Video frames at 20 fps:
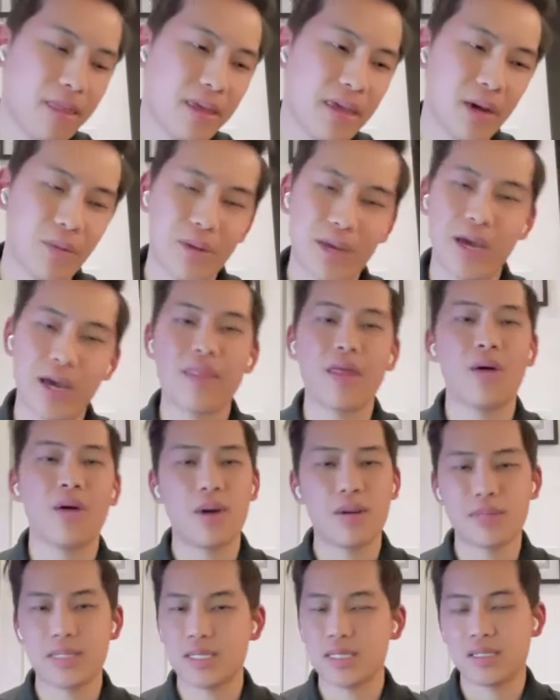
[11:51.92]
We had that
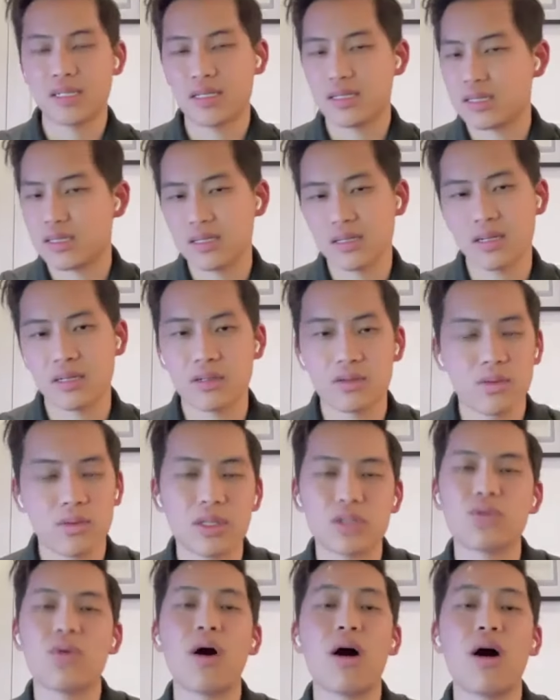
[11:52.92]
website since like
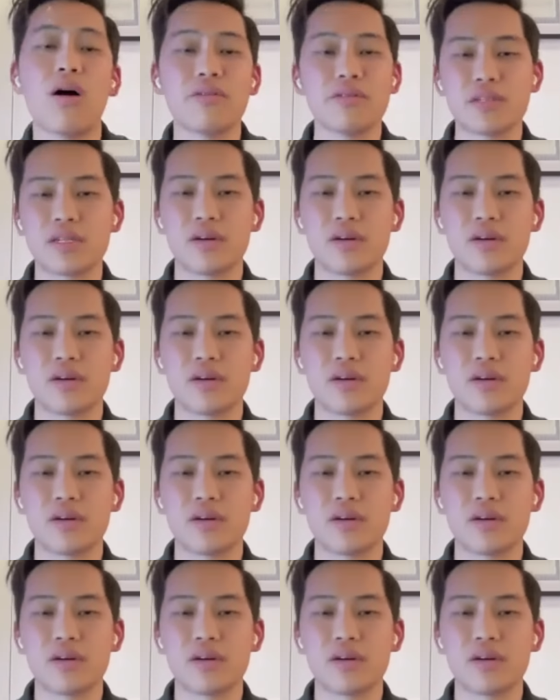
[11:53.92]
2012.